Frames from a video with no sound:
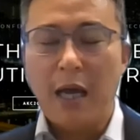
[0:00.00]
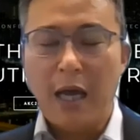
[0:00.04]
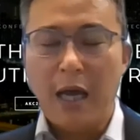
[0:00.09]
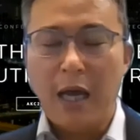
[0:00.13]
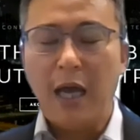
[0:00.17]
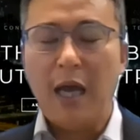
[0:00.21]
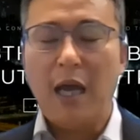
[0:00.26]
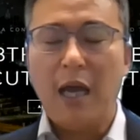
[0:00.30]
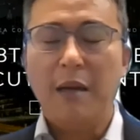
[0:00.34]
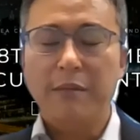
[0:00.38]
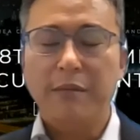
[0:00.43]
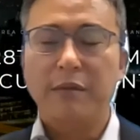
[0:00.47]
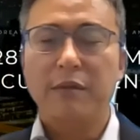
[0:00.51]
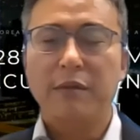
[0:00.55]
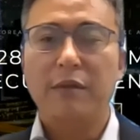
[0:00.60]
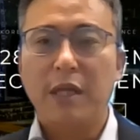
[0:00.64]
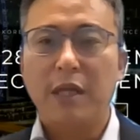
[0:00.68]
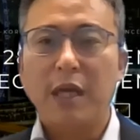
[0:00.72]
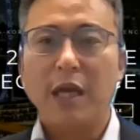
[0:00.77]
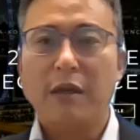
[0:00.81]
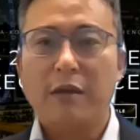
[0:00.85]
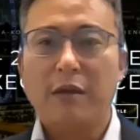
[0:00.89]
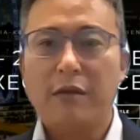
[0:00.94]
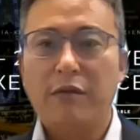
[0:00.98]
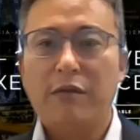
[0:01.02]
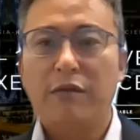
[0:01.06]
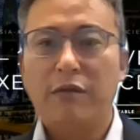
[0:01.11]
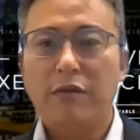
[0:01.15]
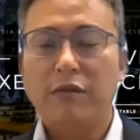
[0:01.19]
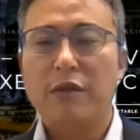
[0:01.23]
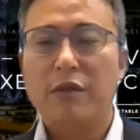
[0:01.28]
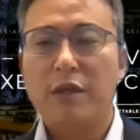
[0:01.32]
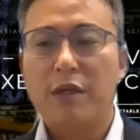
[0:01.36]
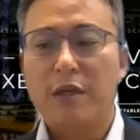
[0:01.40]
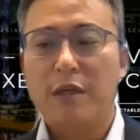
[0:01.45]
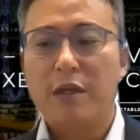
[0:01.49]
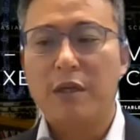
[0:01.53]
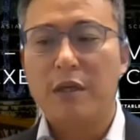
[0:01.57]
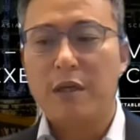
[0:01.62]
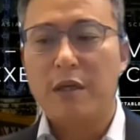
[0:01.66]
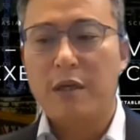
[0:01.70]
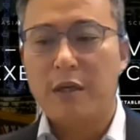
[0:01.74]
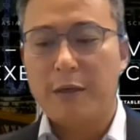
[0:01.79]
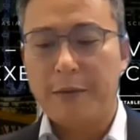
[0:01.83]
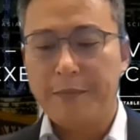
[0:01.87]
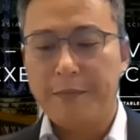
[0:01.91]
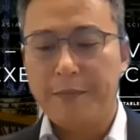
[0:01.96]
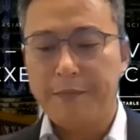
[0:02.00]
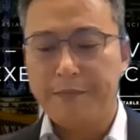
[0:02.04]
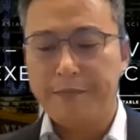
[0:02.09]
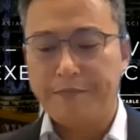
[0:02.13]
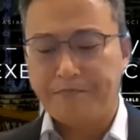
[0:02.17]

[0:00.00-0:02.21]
have to thank to the